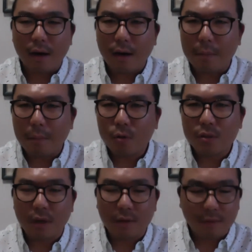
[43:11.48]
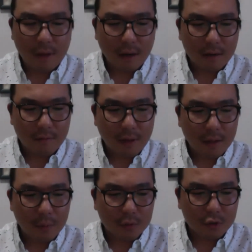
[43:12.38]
emotionally unavailable